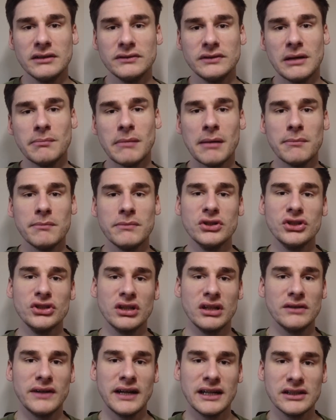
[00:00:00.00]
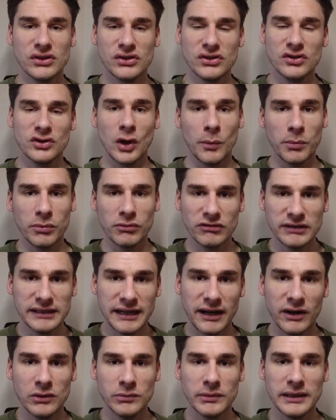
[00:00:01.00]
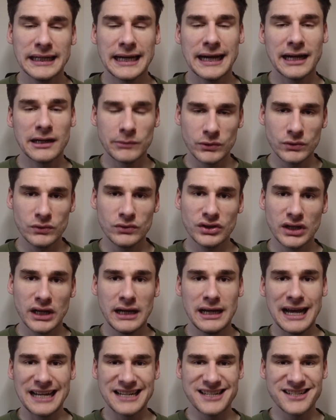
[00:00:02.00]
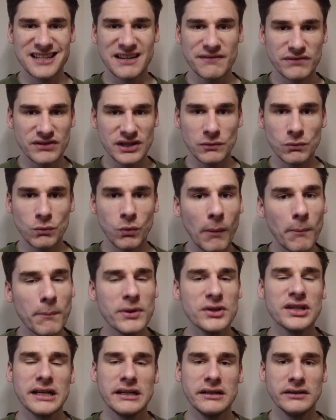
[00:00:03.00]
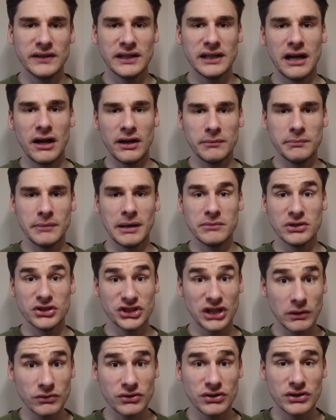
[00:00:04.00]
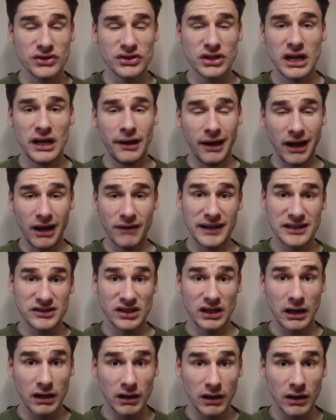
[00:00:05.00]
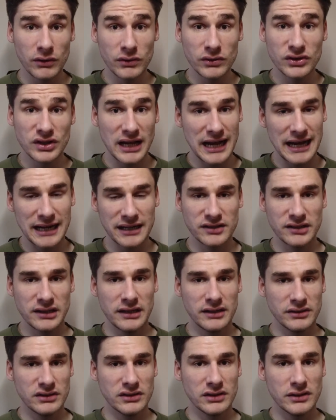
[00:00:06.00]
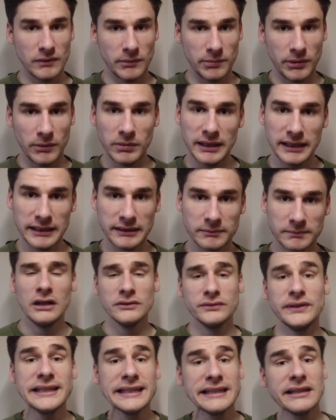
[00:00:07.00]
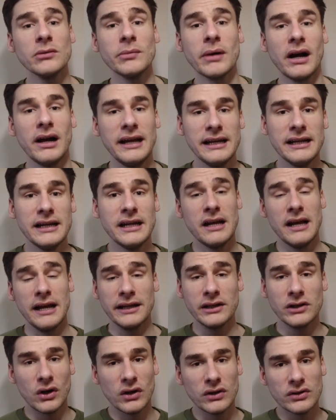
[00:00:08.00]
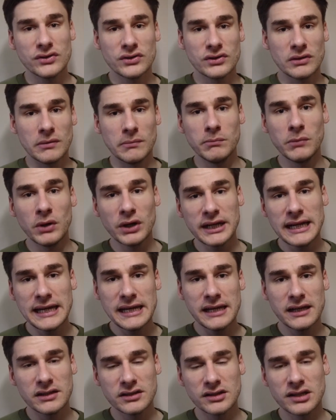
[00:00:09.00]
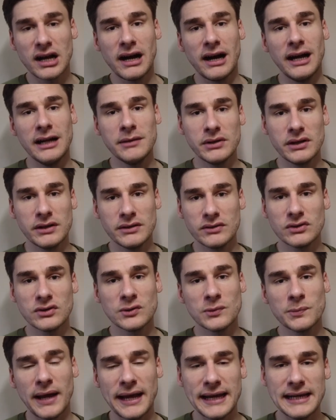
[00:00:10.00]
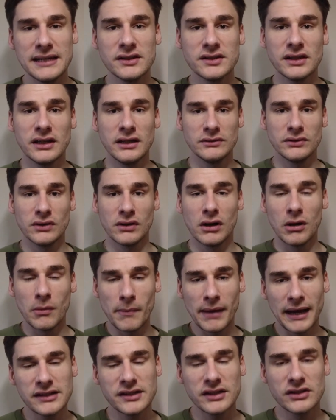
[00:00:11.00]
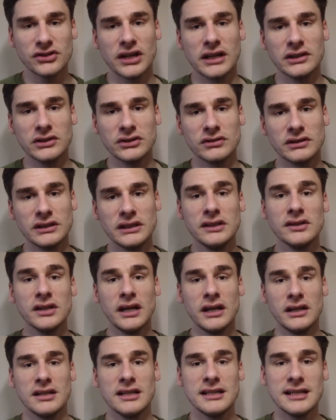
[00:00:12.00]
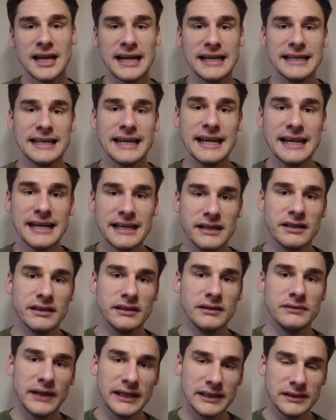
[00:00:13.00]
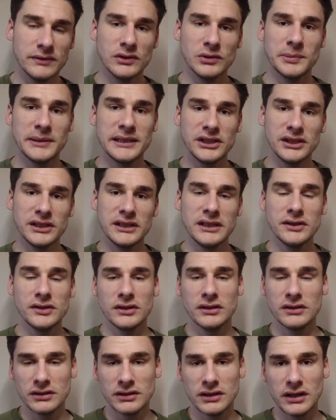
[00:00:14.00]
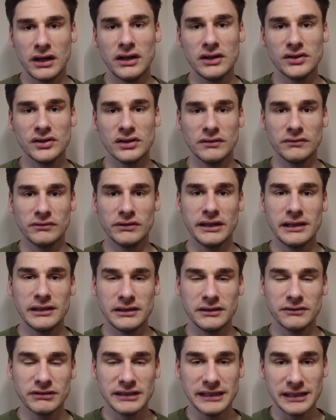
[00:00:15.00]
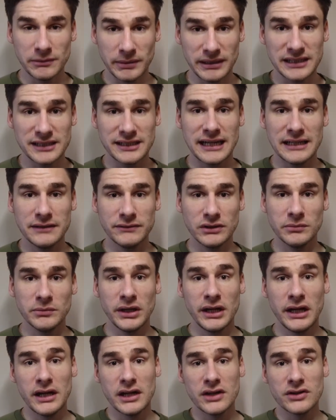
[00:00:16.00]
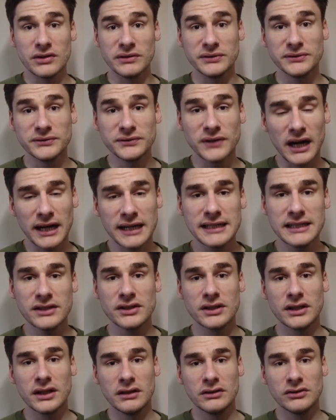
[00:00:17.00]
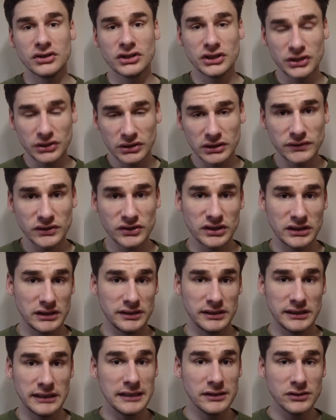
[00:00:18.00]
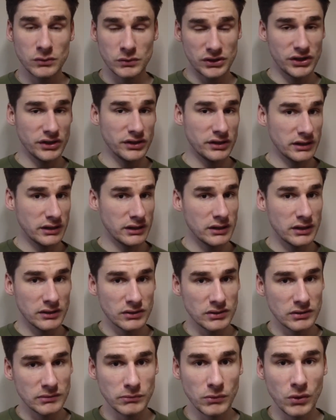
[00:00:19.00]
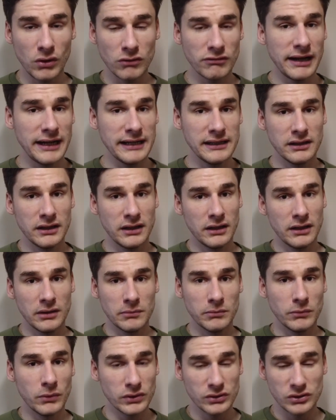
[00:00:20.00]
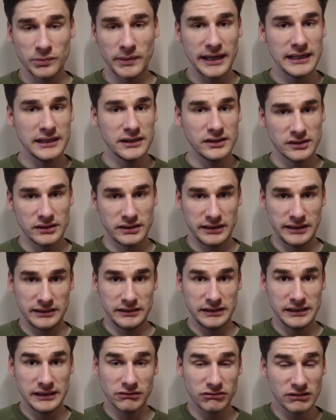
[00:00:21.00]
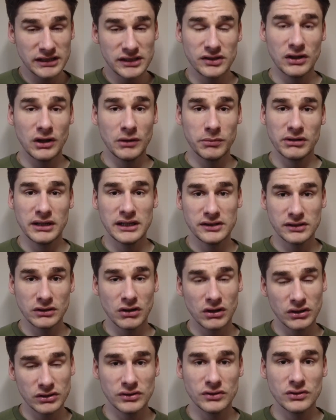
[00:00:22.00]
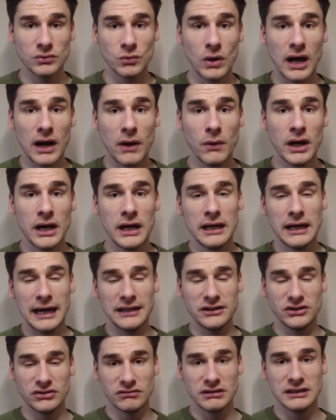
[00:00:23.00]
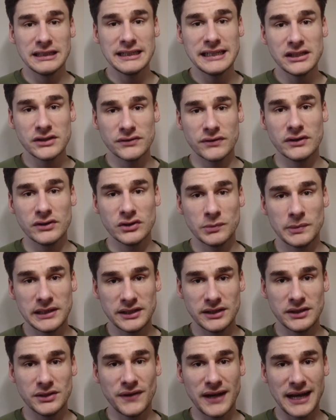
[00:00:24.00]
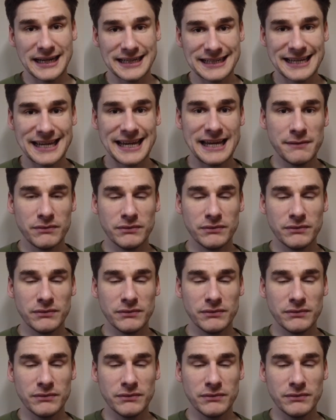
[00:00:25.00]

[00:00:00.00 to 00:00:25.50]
of their members have had to stop rehoming animals, and 71% of their member shelters have had to close access to the public. Thinking about it, it costs money, time, and space for our amazing sanctuaries to take in invasive species, nurse and rehabilitate them, to find secured facilities, which is going to cost more rent, more space, and increased operating costs as well, and to release those species there and keep